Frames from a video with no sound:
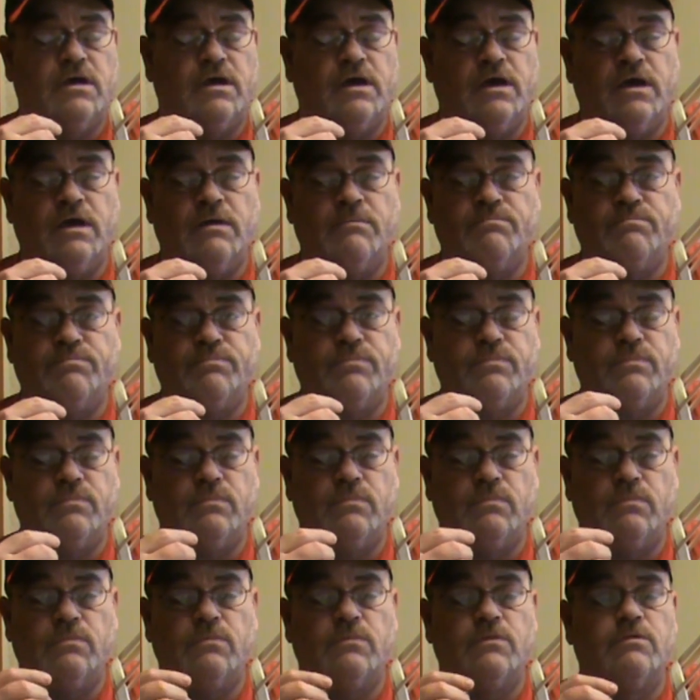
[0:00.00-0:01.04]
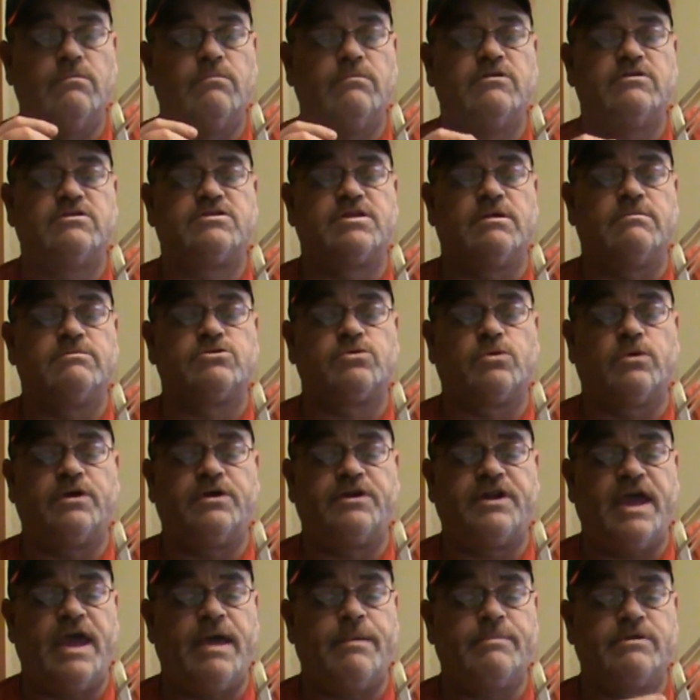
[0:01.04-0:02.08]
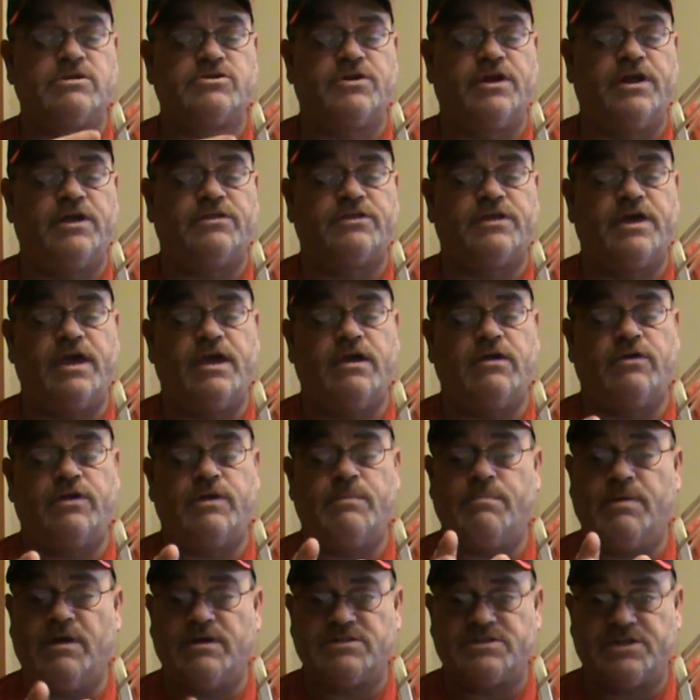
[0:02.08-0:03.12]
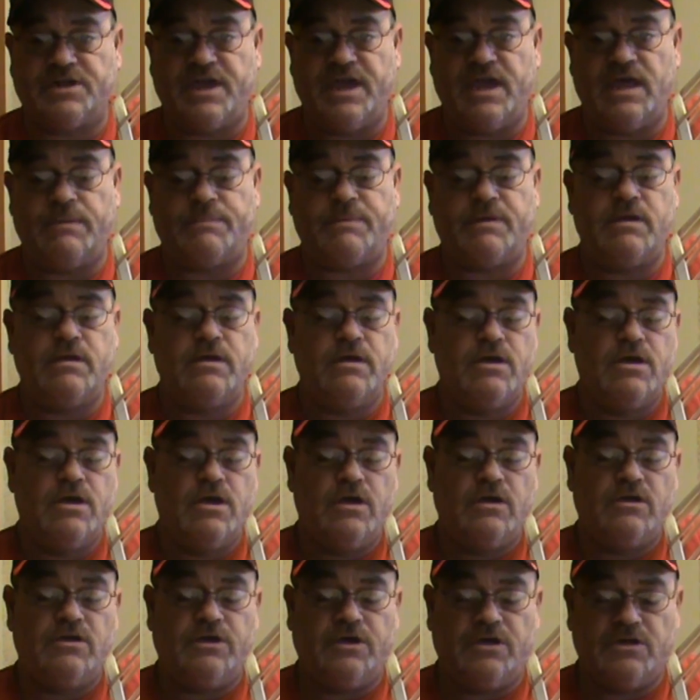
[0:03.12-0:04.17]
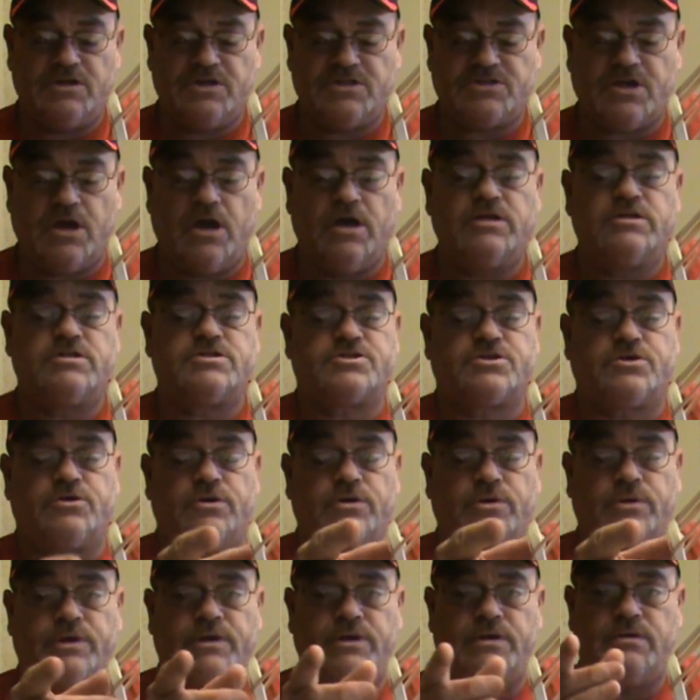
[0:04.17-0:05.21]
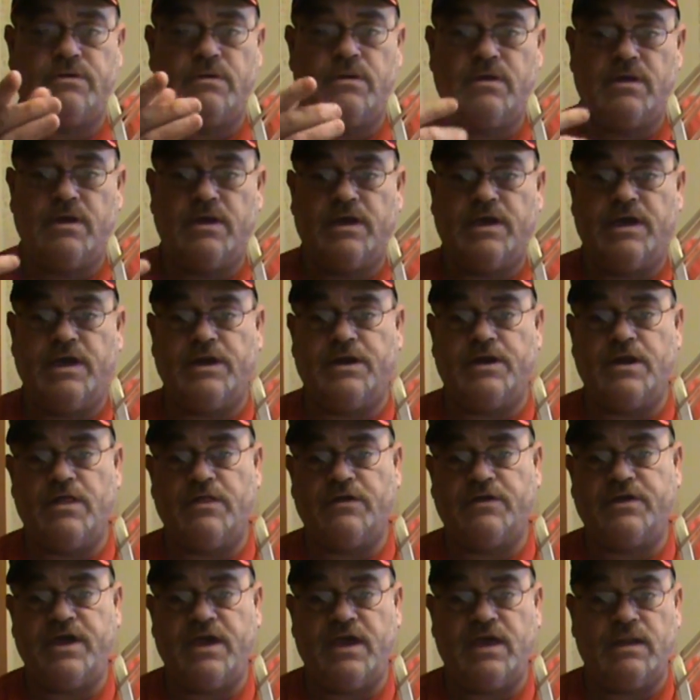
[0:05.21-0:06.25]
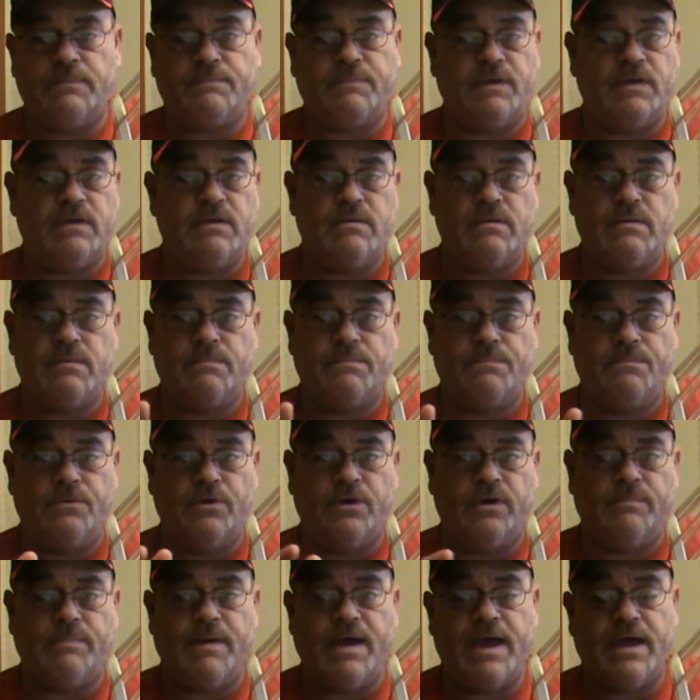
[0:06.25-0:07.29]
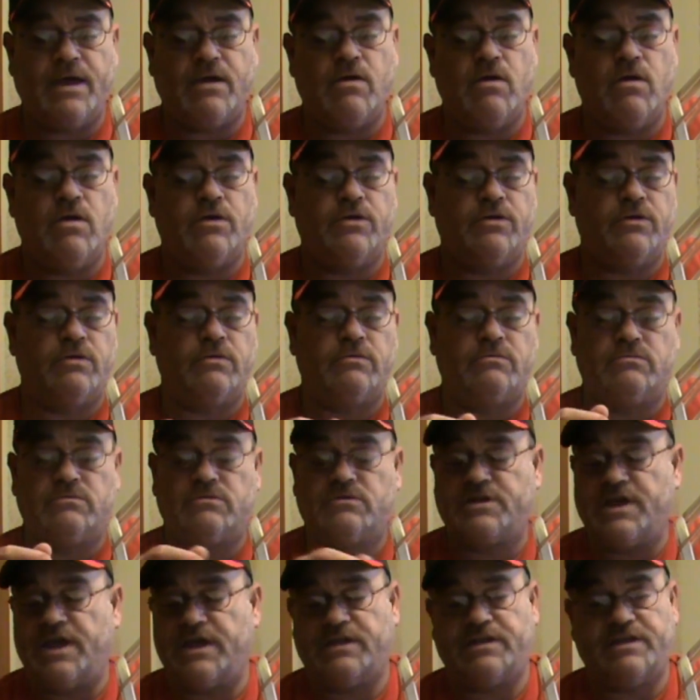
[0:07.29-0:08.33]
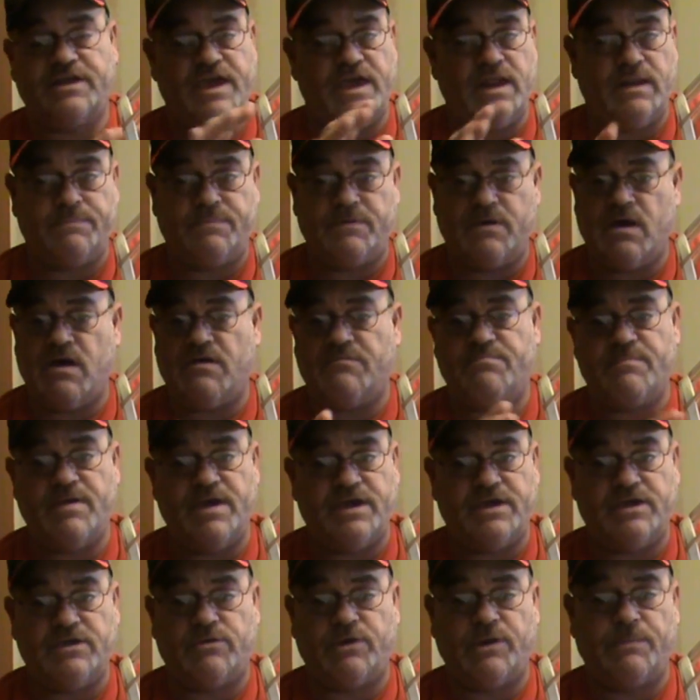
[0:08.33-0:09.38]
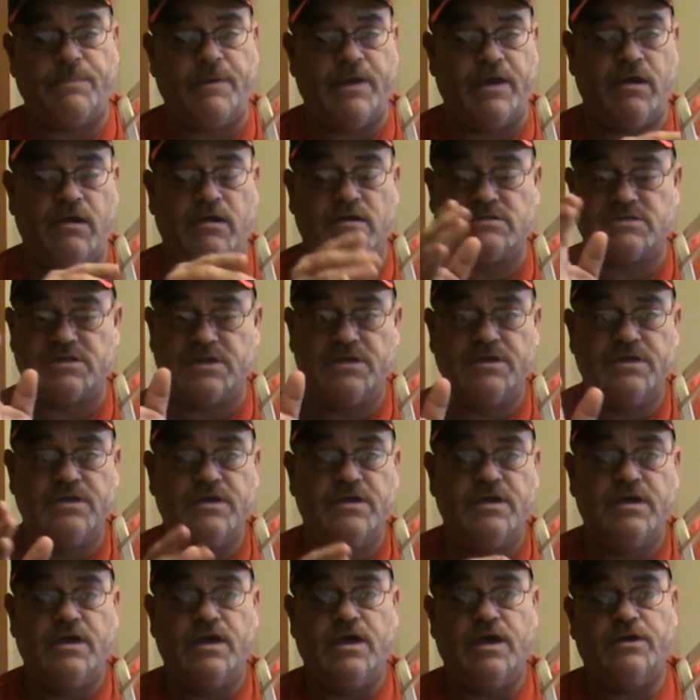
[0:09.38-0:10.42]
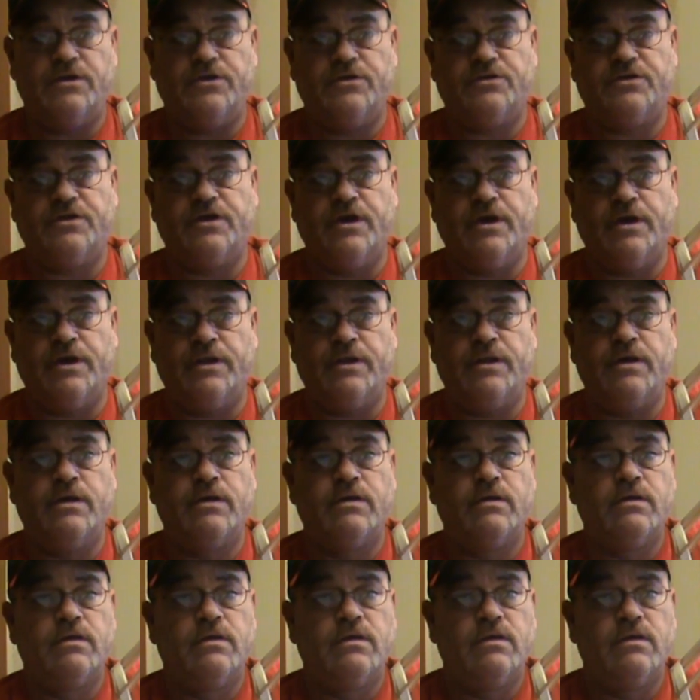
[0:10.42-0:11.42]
some sort of damage or anything, or you bust a canopy, you can just unscrew it, get another canopy, put it back on, or take the canopy off, make your repairs, and you're done.